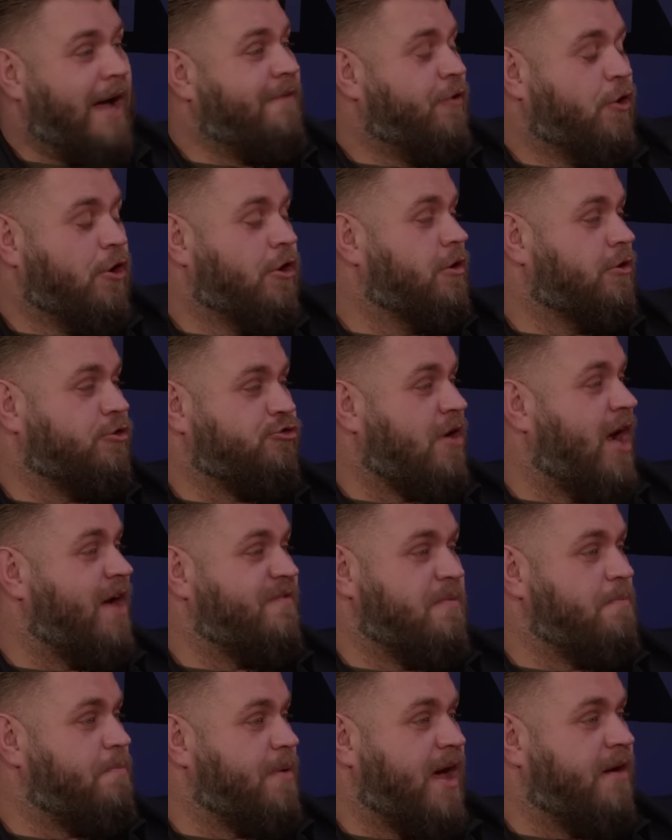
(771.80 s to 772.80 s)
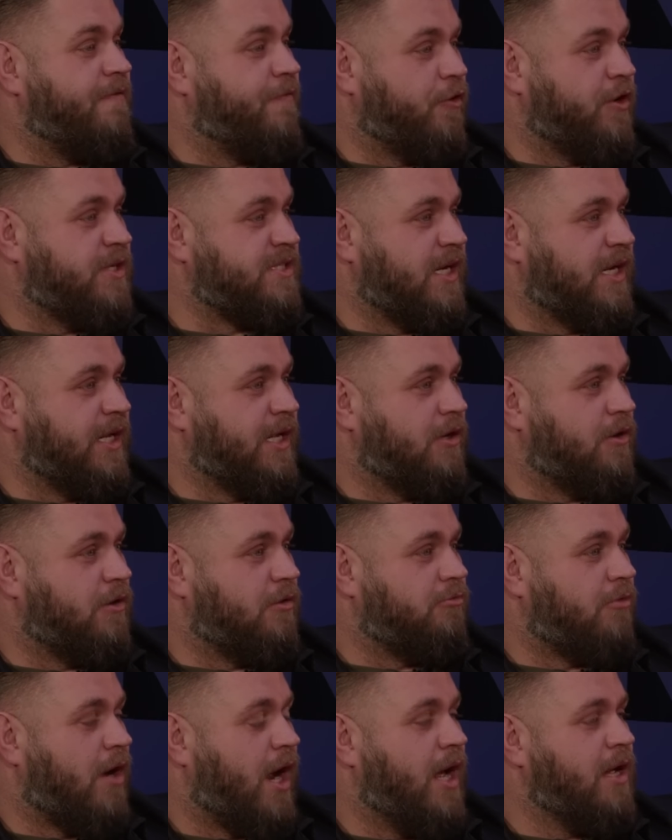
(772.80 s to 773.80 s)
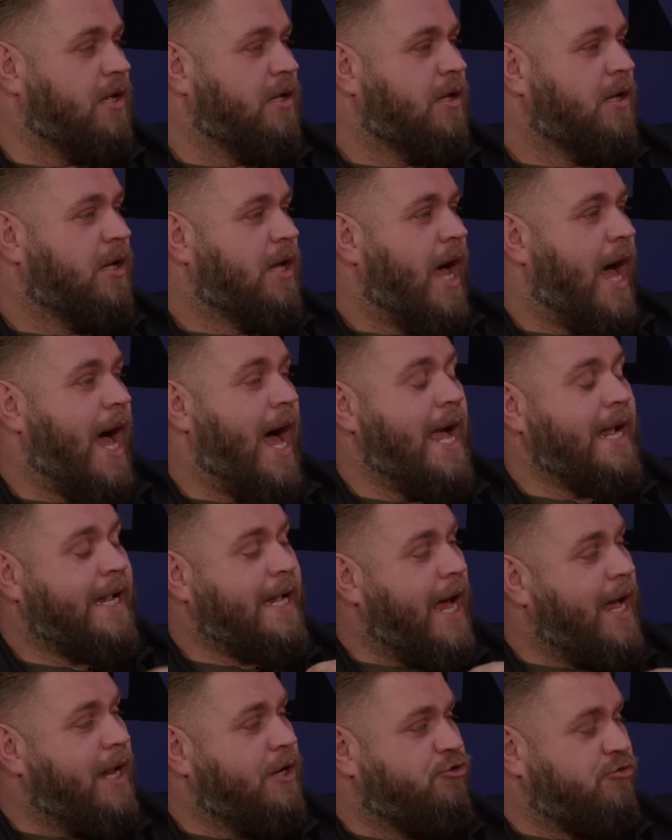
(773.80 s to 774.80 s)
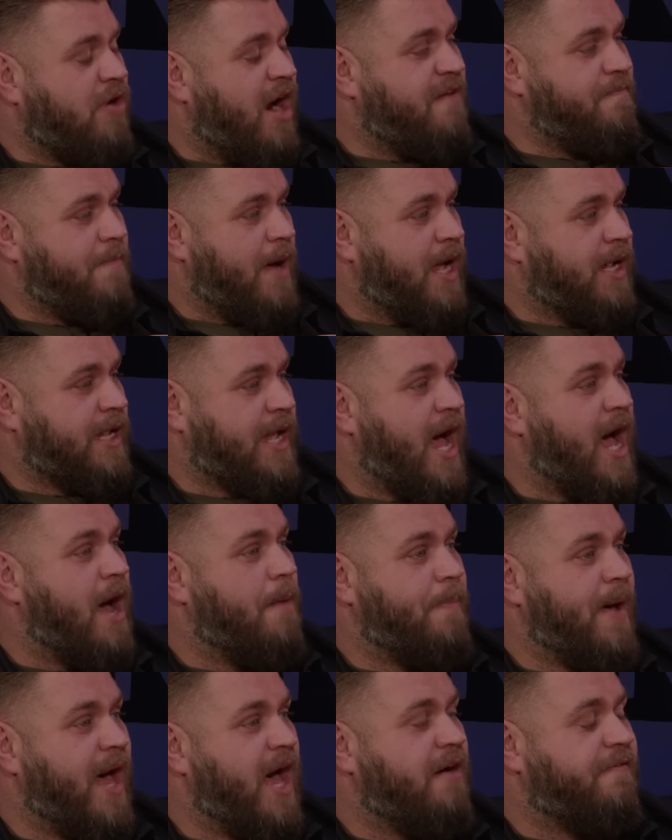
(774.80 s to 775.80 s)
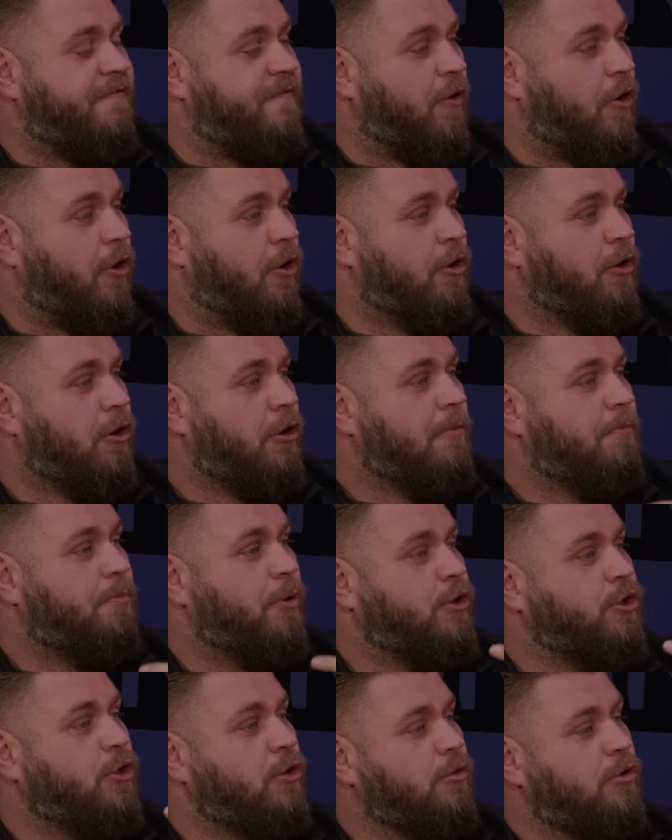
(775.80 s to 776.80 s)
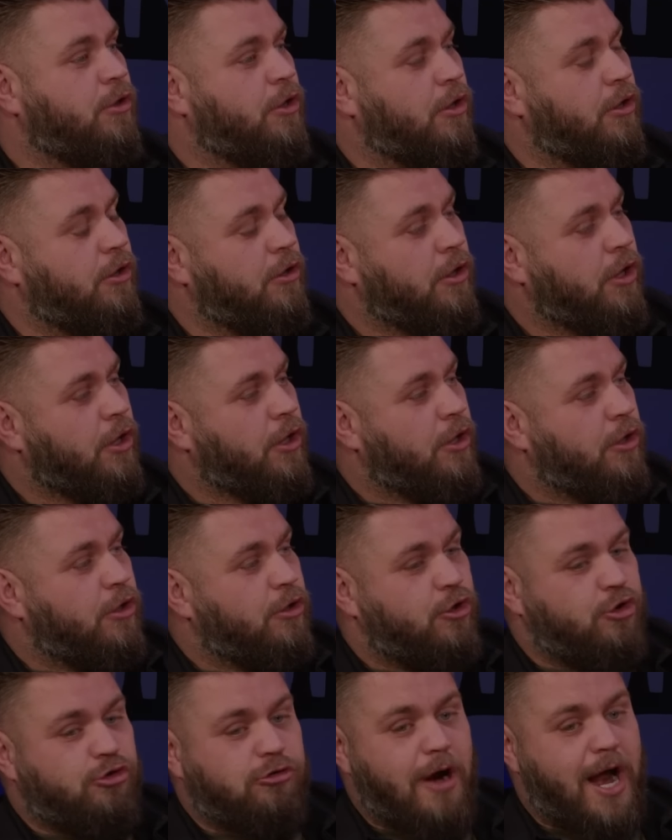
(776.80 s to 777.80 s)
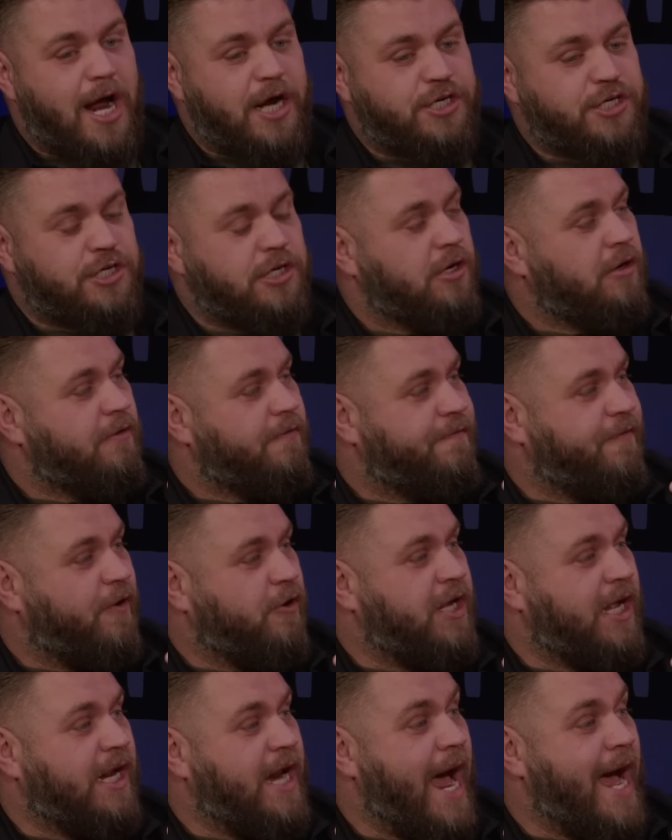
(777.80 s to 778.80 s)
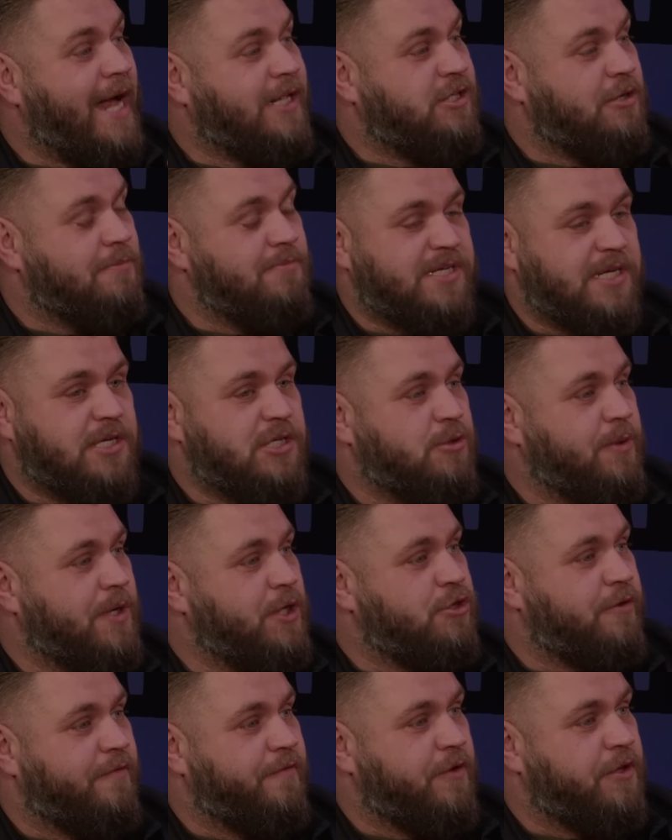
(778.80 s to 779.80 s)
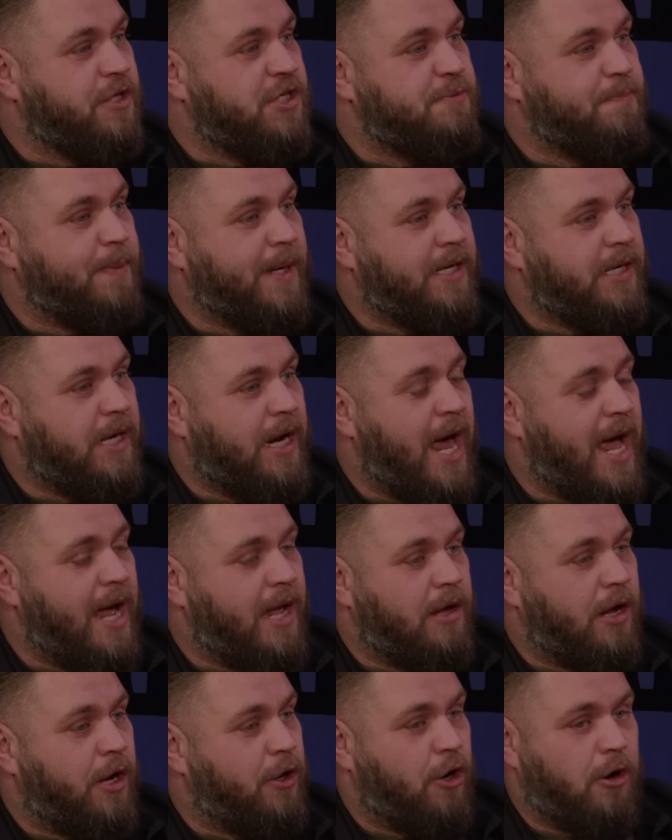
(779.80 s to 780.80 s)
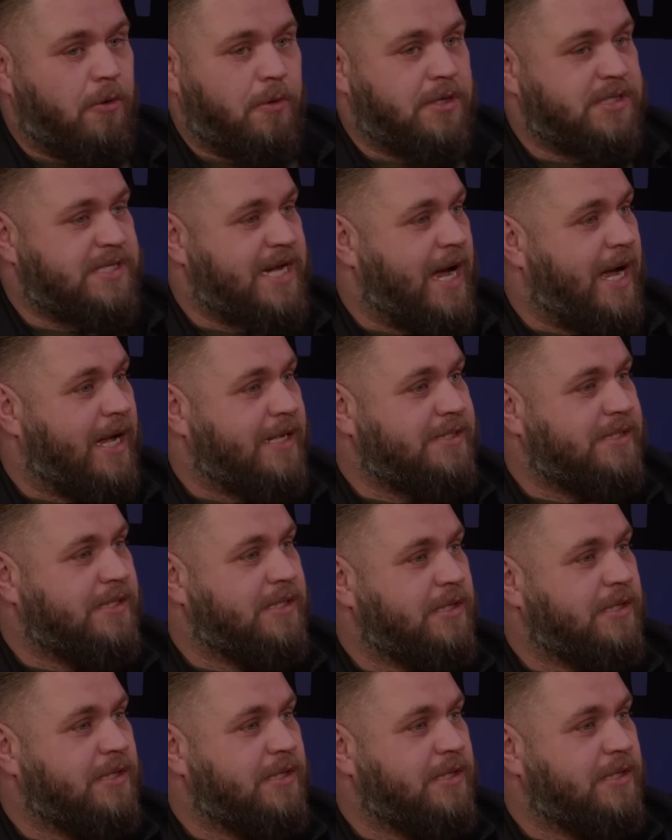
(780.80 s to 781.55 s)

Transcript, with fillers: I've heard driving barefoot is illegal, right? I can't drive my car barefoot, but you can crash fucking atoms into each other at the speed of light and no one's asked.